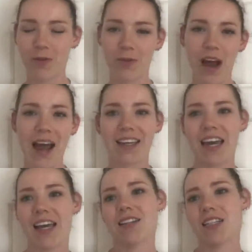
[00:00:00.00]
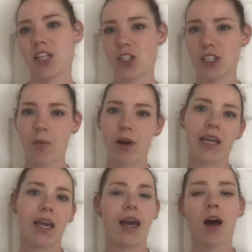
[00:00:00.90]
I can't teach them, or I
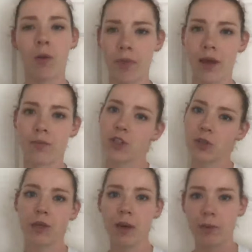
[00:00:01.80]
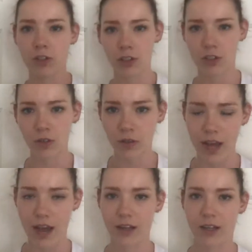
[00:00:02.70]
can't help them to be able to do
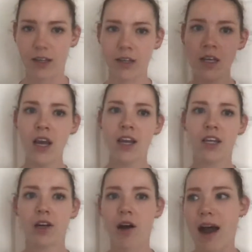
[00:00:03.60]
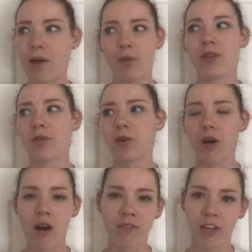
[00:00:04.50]
that. And I went through a
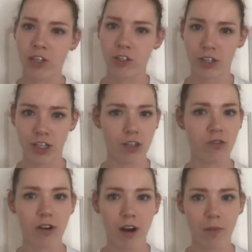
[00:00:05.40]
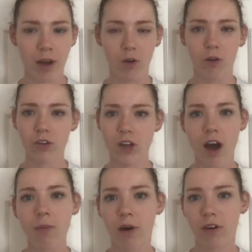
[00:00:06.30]
lot of injuries throughout my whole
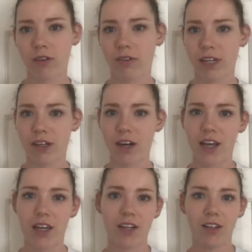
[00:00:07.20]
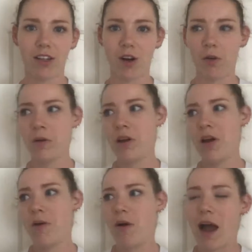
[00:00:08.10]
softball career, and
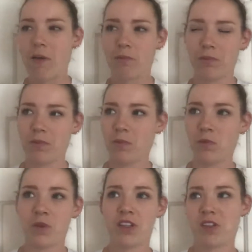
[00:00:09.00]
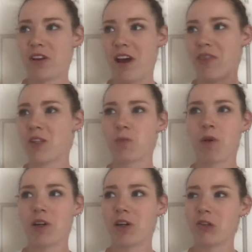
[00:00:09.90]
I was at this
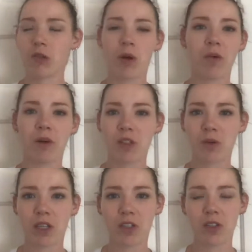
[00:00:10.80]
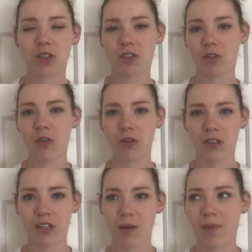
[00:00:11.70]
point 21, 22 years old,
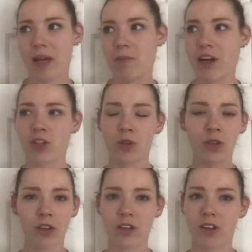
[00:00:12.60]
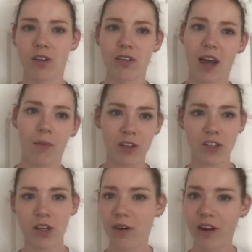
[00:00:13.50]
and I'm like, my shoulder hurts all the time because
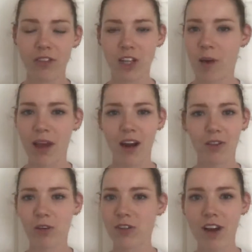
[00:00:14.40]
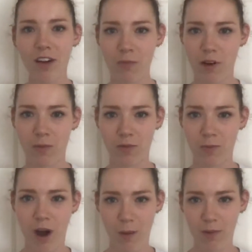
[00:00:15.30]
no one ever taught me how to throw a softball
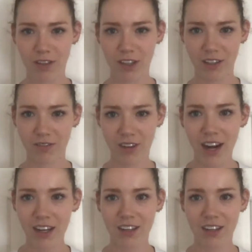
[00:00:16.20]
properly, right?